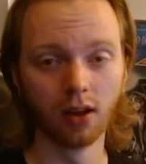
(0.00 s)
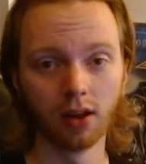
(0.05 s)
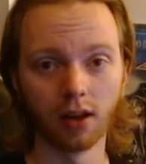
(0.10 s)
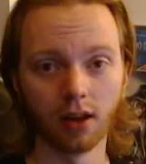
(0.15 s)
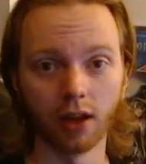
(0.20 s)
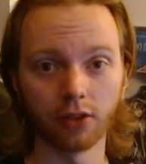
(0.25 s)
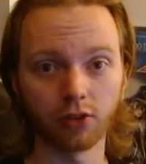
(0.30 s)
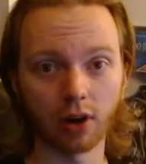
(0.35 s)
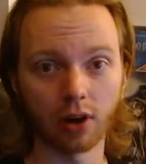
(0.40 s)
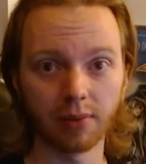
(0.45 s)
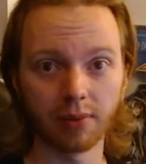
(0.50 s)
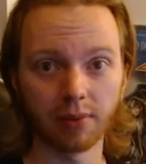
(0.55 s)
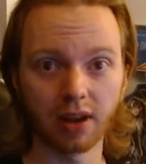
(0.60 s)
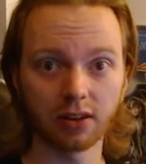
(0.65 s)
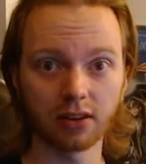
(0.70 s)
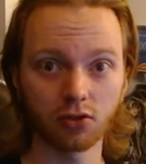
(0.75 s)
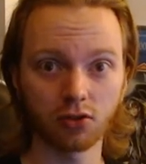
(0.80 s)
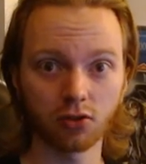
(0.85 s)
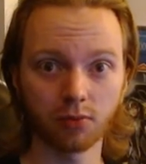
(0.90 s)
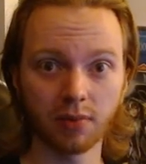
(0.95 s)
a Tri-Brigade
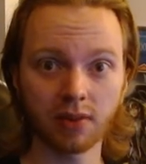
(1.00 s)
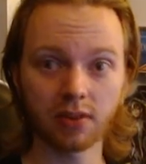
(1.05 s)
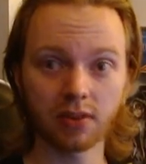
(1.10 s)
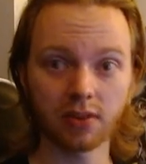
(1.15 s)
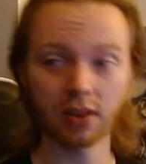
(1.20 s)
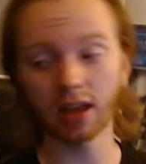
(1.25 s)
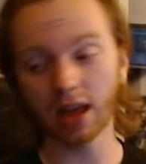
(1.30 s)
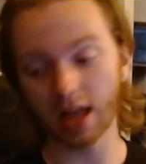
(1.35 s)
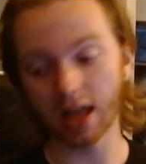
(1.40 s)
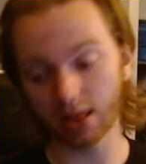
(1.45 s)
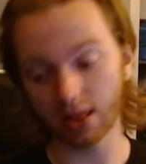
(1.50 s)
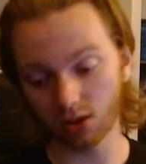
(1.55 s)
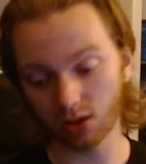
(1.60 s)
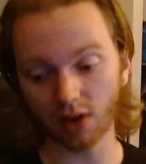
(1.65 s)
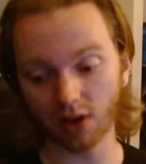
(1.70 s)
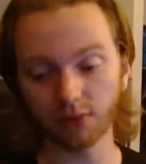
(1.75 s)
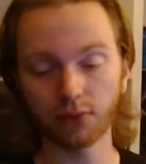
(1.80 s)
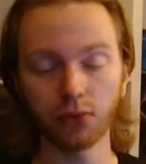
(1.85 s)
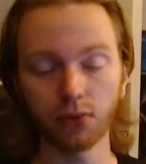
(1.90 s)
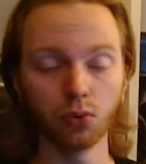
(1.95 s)
that you're missing, and you
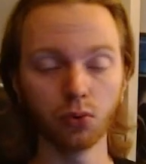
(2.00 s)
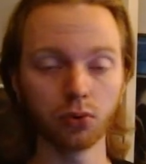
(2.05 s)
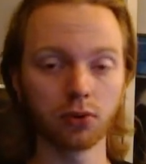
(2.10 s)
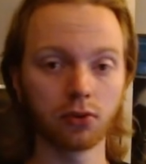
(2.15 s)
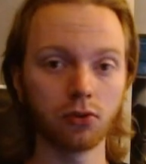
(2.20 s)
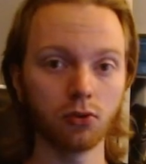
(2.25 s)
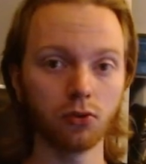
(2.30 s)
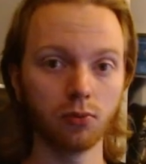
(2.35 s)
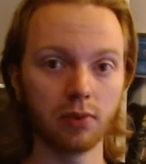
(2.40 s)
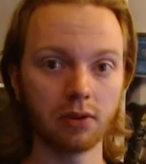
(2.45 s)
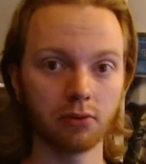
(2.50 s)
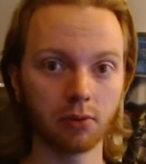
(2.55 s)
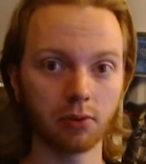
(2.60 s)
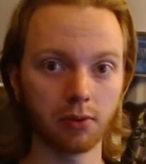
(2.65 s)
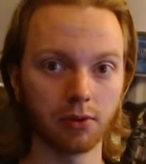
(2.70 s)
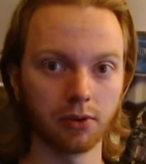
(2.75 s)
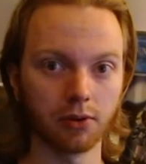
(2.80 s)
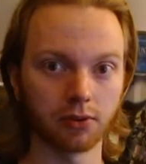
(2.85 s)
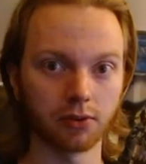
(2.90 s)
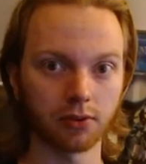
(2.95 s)
have fueled 2 Beast
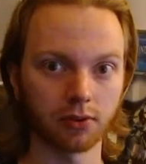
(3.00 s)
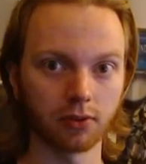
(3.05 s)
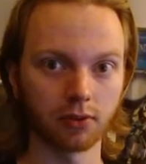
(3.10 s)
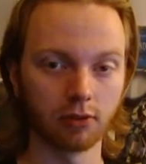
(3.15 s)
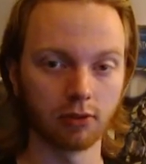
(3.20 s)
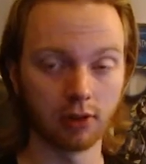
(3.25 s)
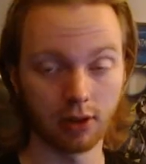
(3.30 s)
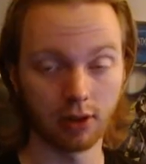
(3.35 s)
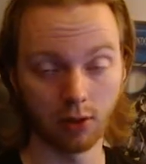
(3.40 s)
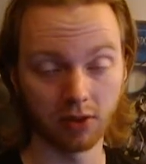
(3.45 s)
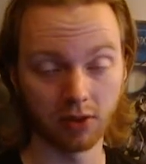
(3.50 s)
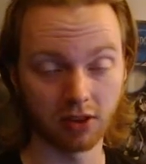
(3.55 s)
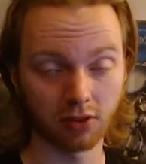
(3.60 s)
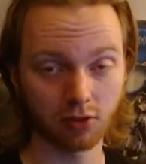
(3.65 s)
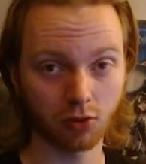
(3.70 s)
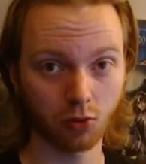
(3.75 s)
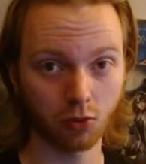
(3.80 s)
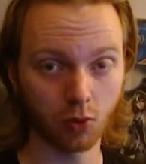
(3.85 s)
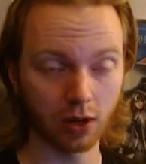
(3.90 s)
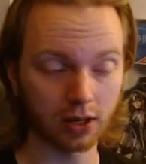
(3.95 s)
Warriors, which is
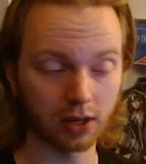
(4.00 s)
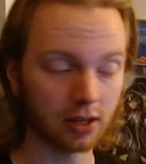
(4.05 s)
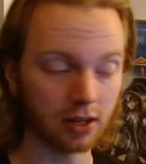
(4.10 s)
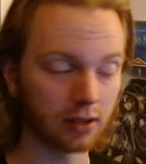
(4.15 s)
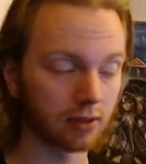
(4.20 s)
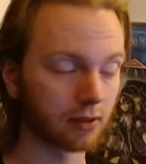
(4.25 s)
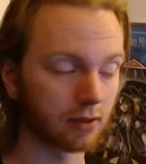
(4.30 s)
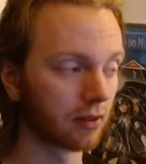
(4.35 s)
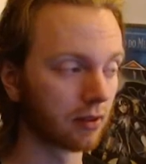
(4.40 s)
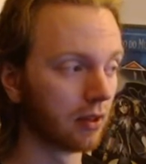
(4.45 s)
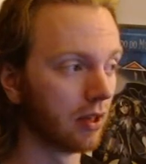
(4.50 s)
quite nice.